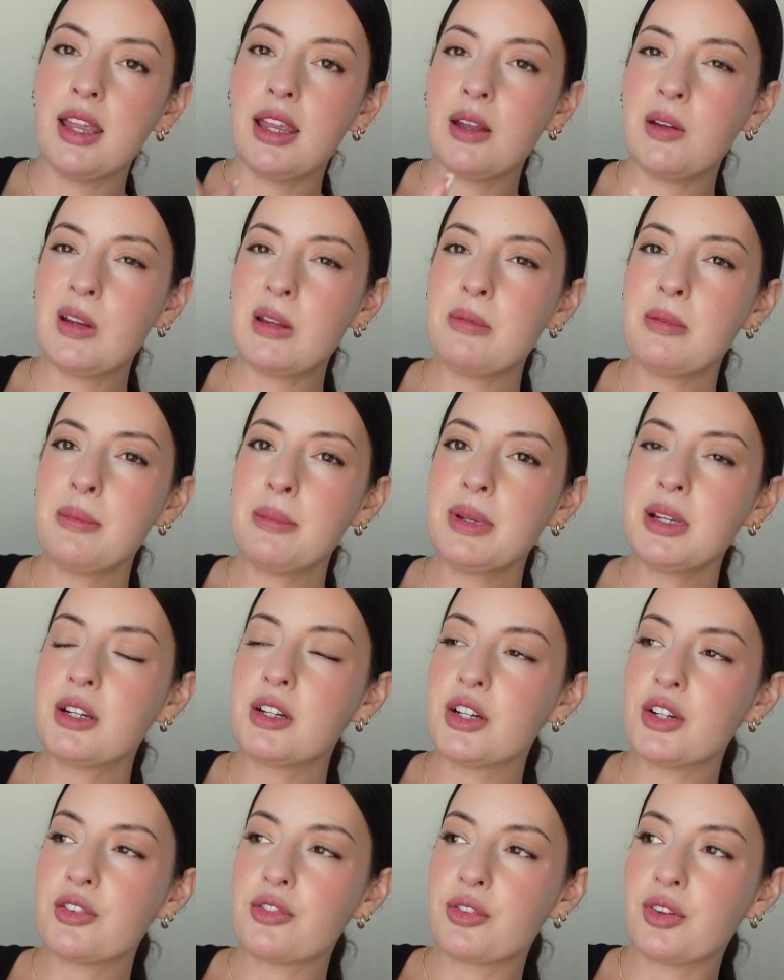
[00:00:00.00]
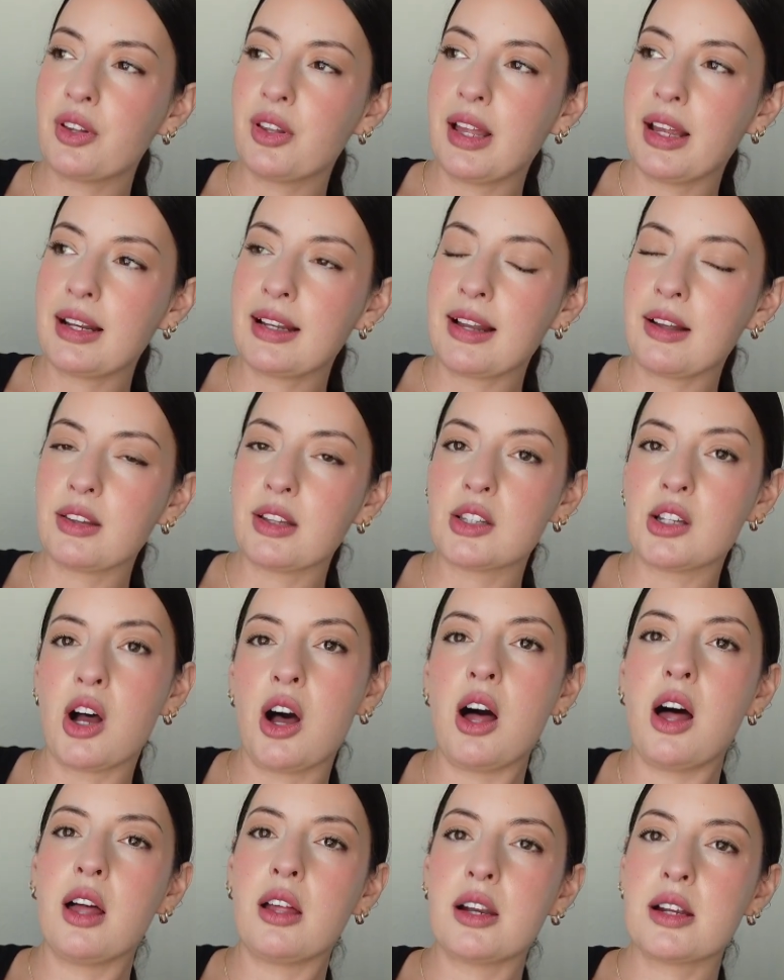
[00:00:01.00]
It would even be good for like now that the
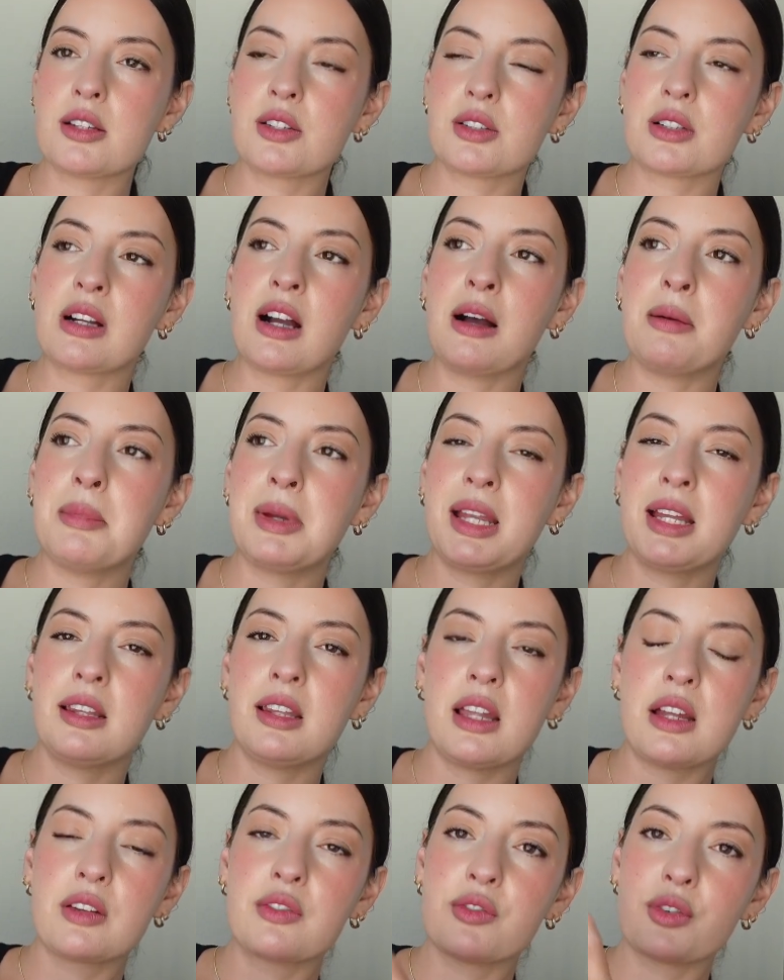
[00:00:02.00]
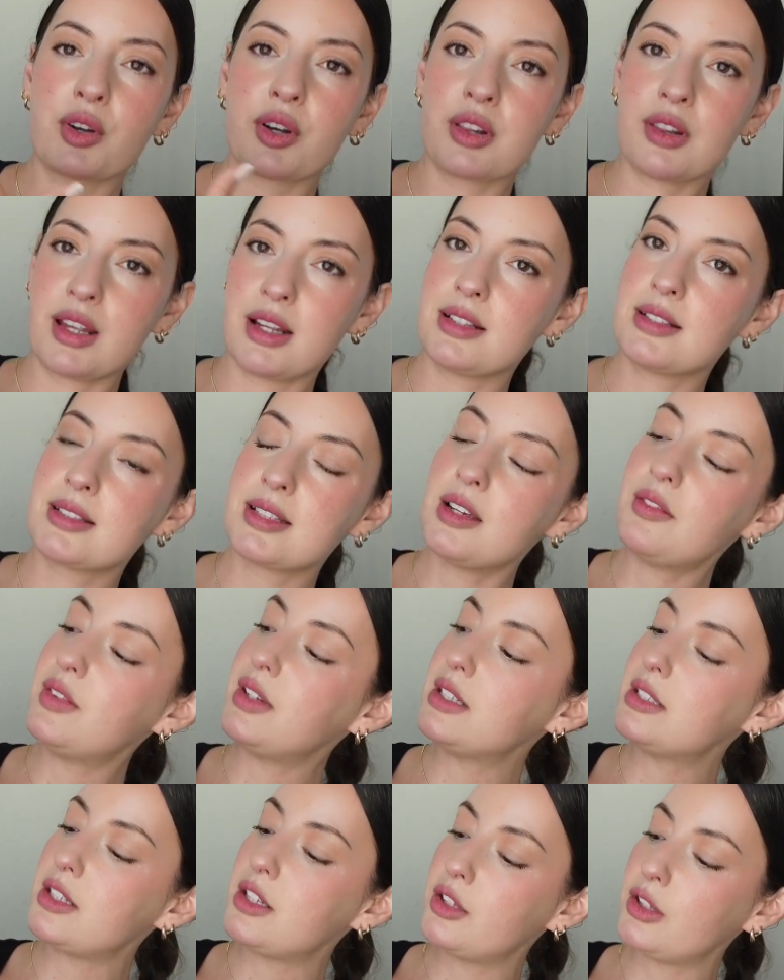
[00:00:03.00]
holidays are coming, like for
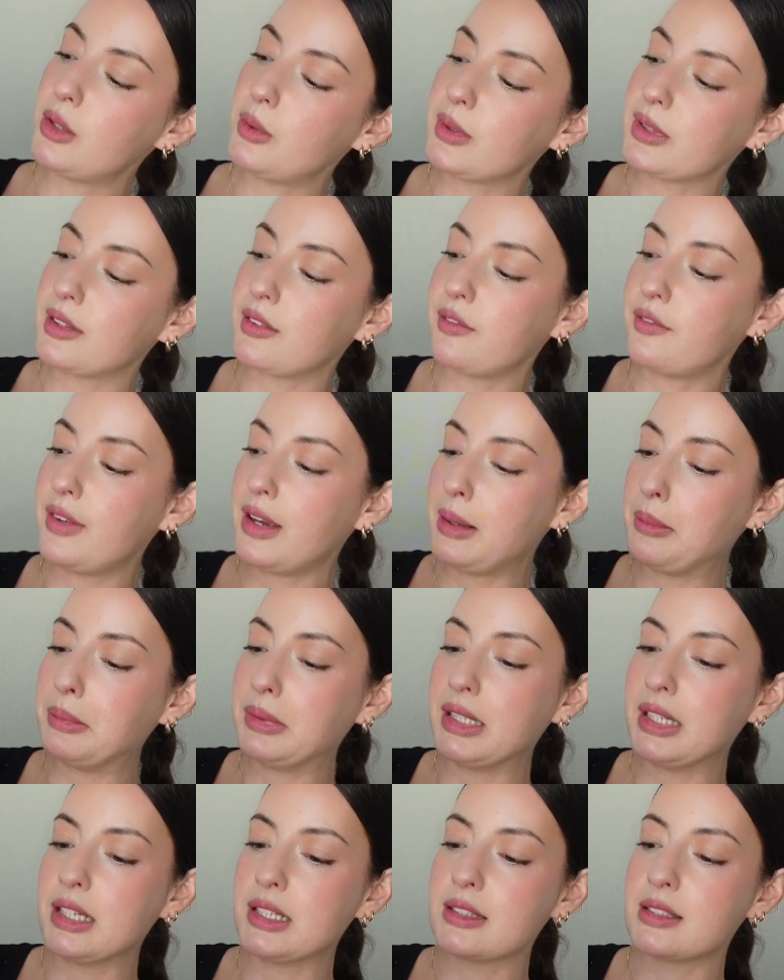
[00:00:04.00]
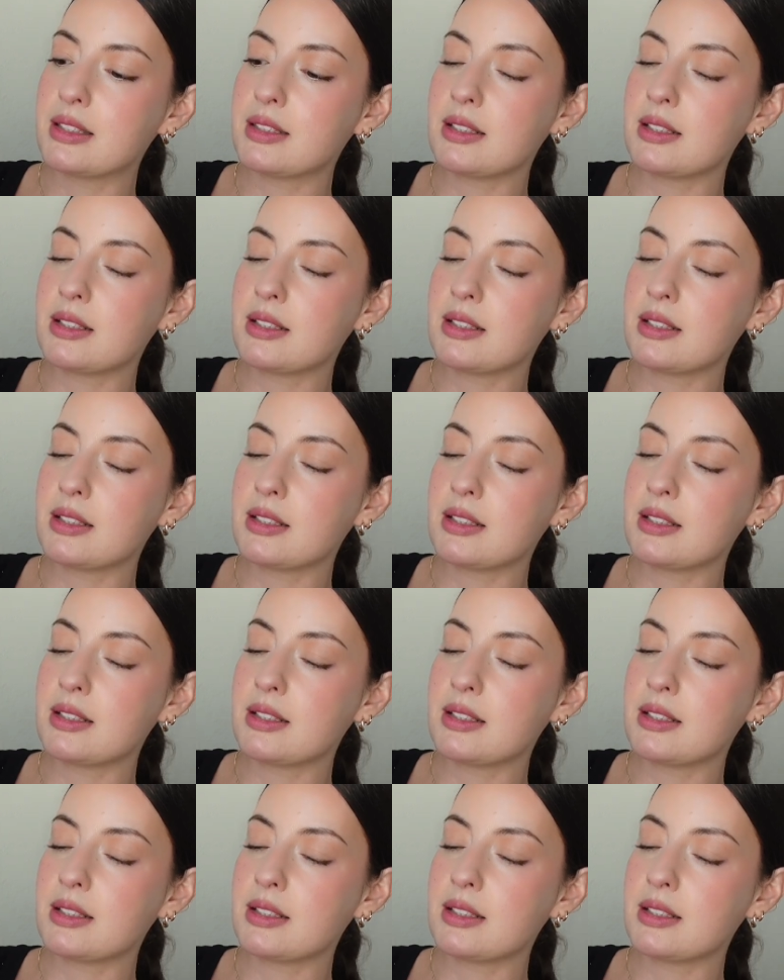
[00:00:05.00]
Thanksgiving dinner with the family and